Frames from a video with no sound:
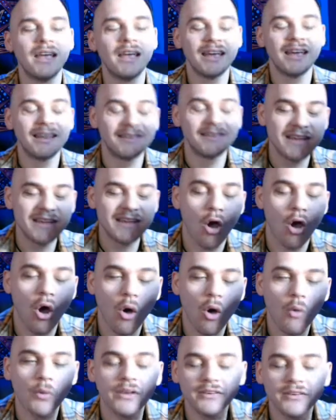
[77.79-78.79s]
is he
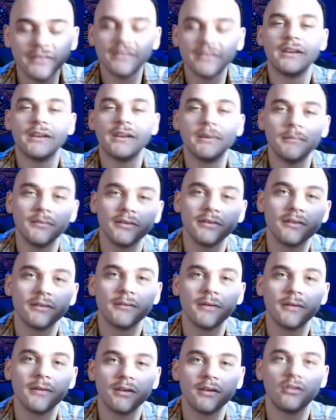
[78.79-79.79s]
always seems
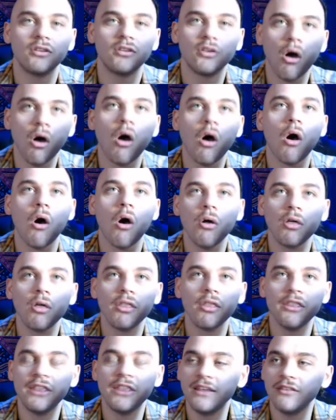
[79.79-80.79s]
to call
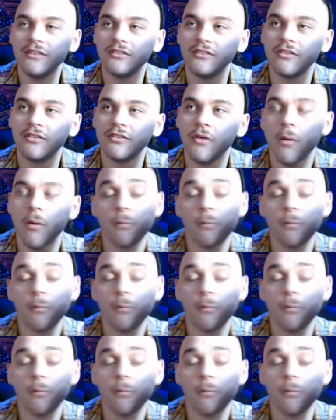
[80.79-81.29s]
these